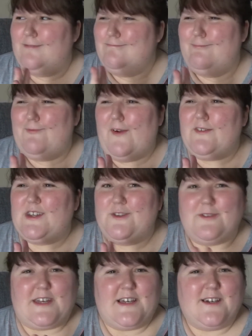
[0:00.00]
very
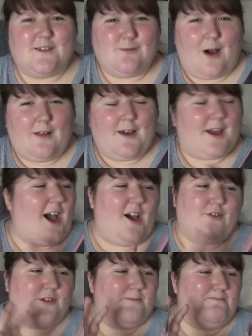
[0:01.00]
unique as well. Like I
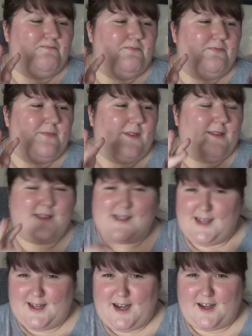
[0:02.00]
haven't
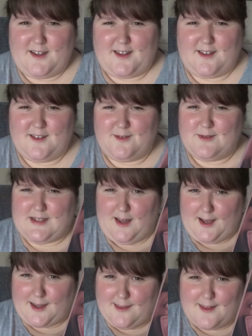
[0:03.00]
seen anything that was
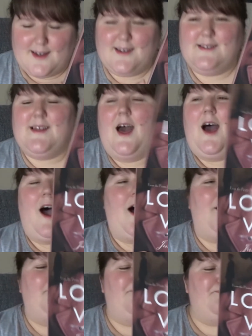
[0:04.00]
like this.
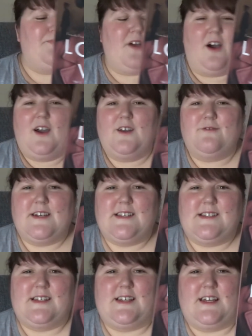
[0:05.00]
Um, I had
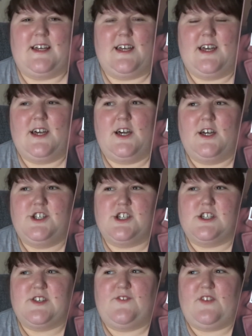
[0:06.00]
recently
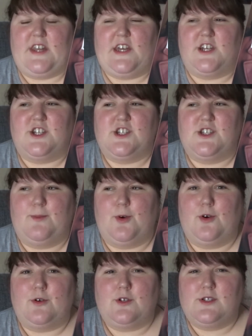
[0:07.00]
just finished the
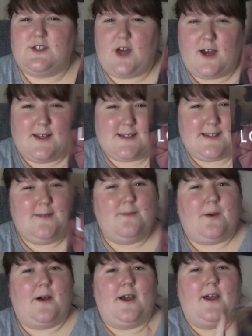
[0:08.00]
book Circe
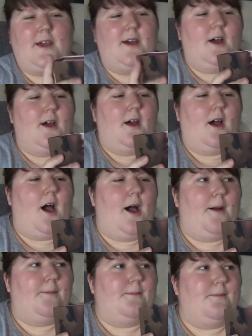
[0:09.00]
by
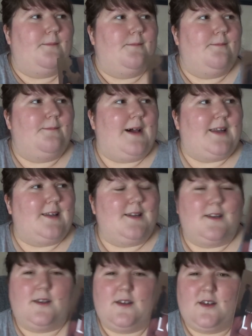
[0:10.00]
um,
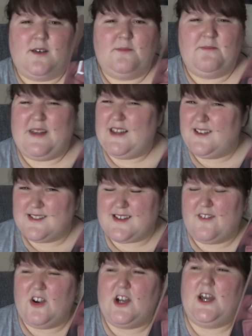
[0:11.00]
Madeline Miller, is that
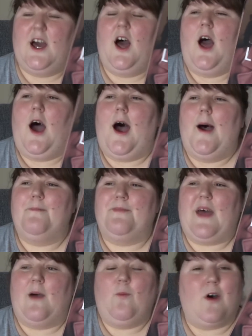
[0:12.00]
right? Um,
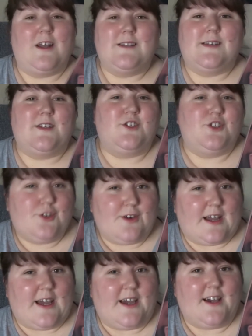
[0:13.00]
and while I did enjoy
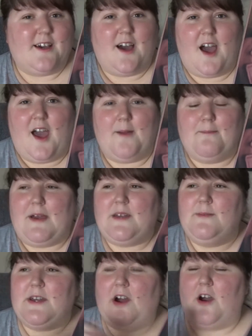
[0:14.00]
it, it made
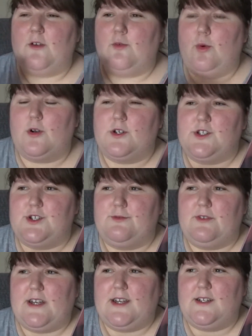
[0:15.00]
me kind of want to
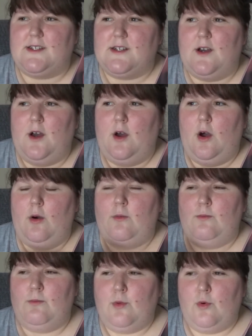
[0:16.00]
read
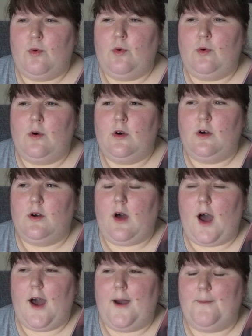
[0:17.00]
more
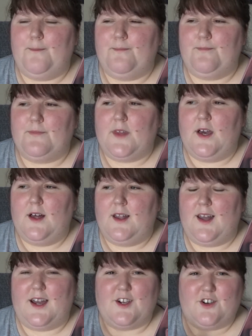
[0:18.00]
um,
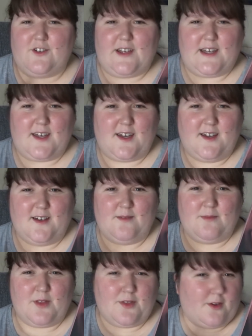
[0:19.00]
like Greek
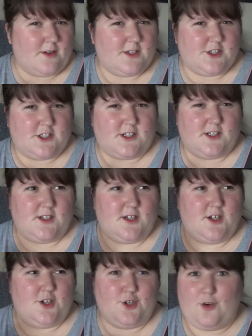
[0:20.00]
mythology
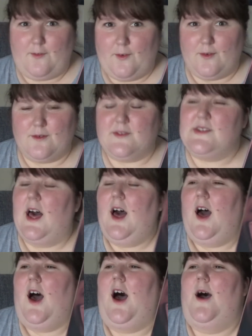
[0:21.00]
novels.
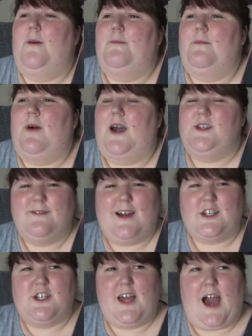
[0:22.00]
Um, I do
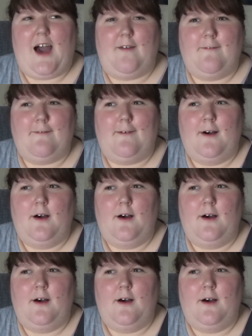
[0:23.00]
actually have